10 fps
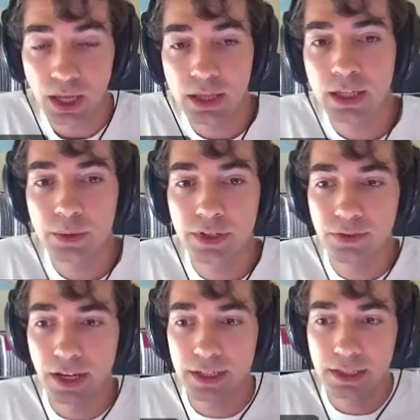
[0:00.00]
that we
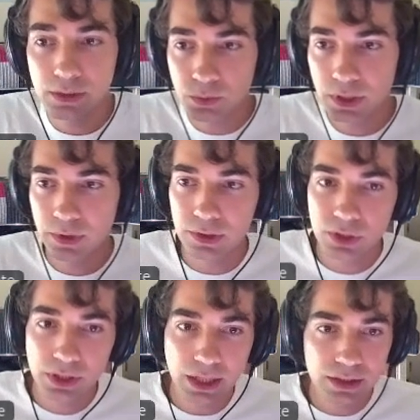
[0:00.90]
defined, and we
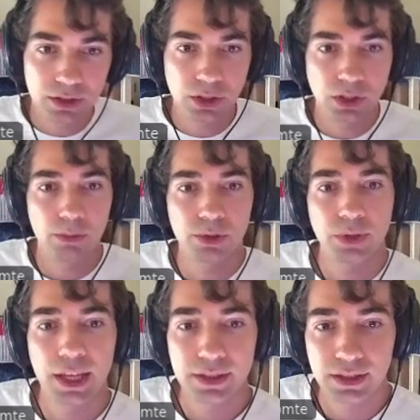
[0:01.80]
showed that the
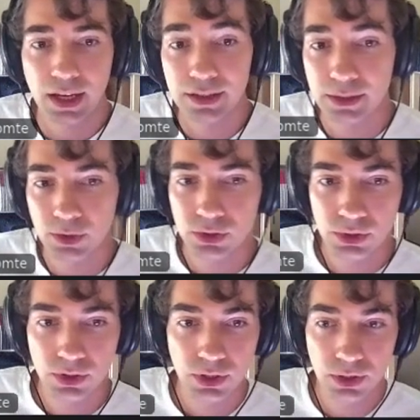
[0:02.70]
W had size at most
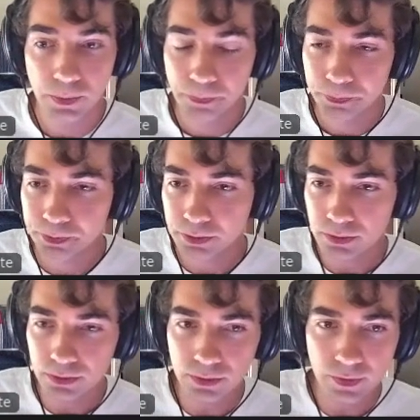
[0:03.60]
2 to the q.
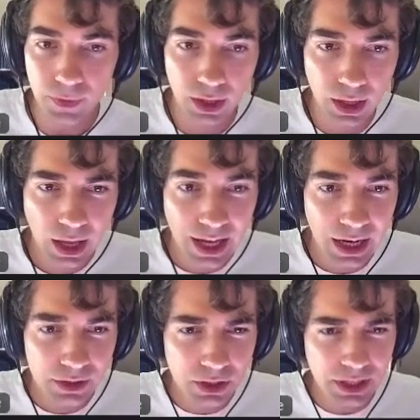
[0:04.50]

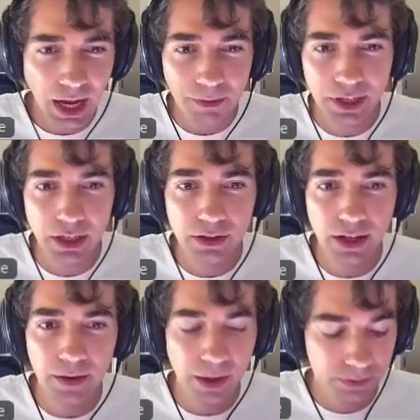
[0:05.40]
And now that I'm here,
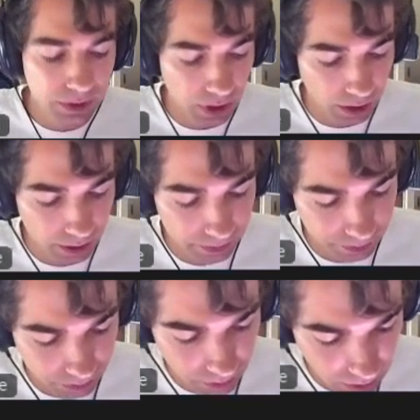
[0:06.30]

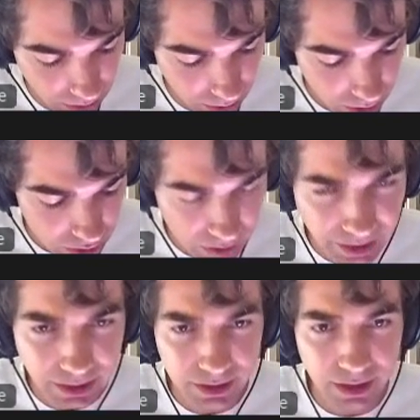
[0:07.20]
I'm
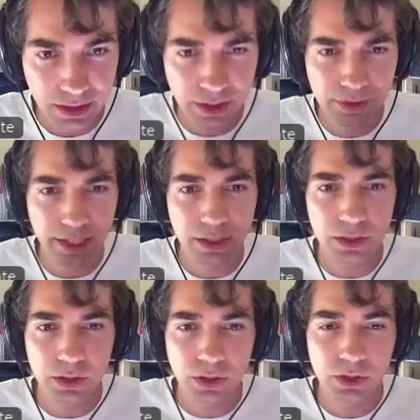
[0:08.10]
drawing it as of like
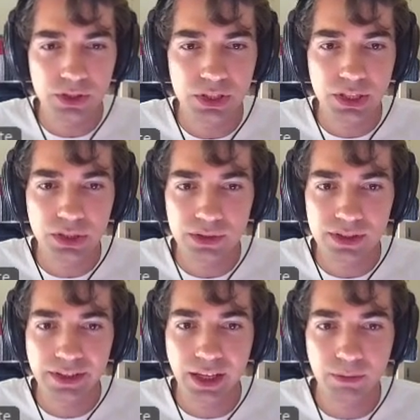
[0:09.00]
a
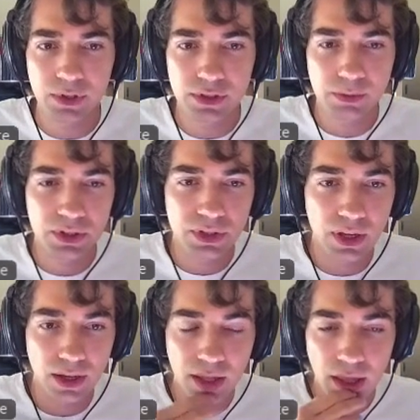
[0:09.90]
contiguous segment, but
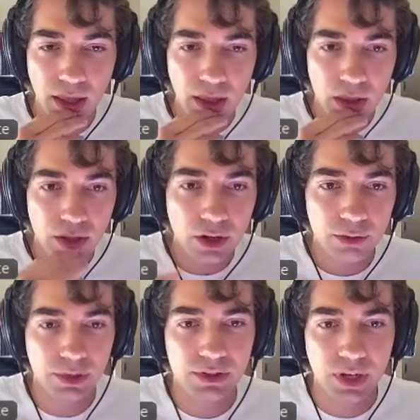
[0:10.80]
the
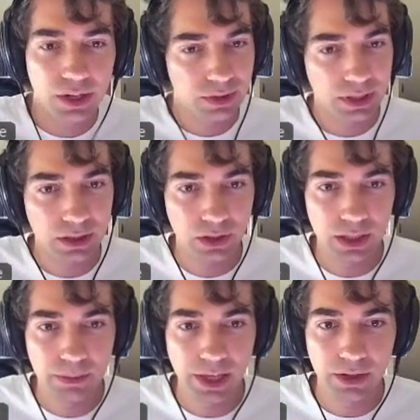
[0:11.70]
argument is not actually going
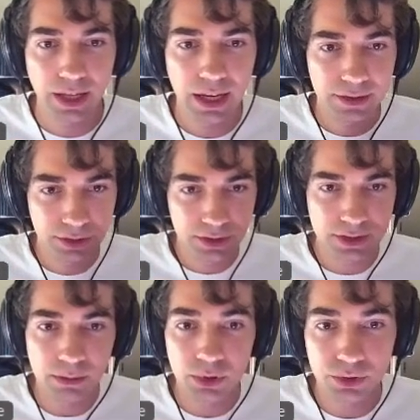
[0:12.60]
to depend on that. It's just
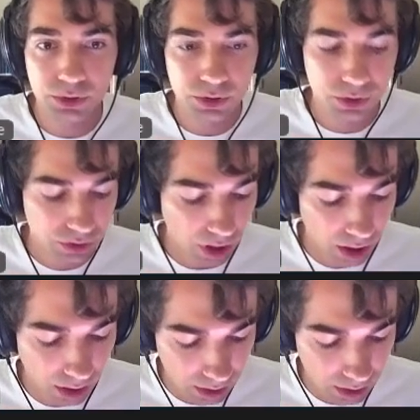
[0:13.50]
simple to draw